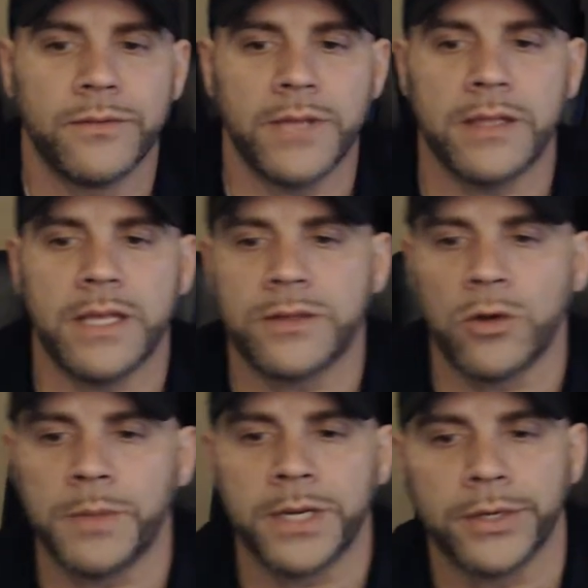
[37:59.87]
that they
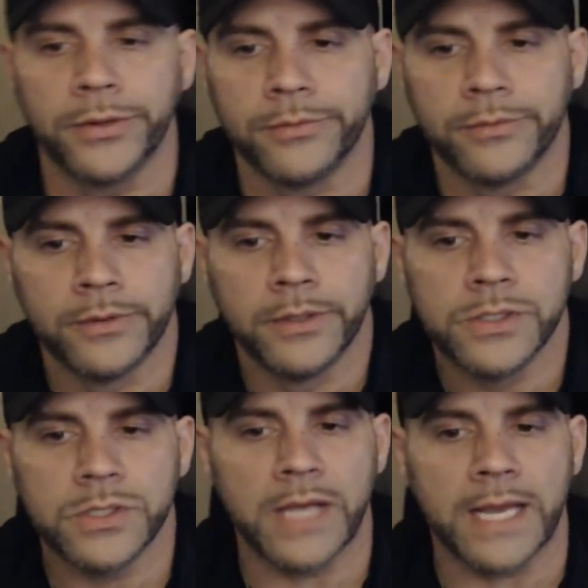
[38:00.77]
told me to do.
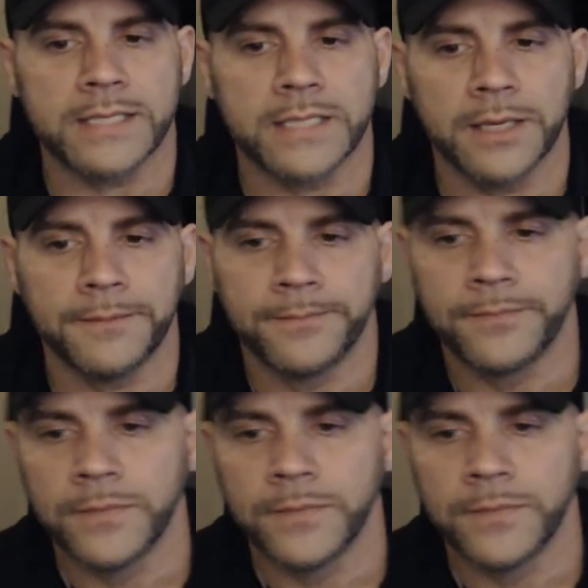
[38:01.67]
So, like I said,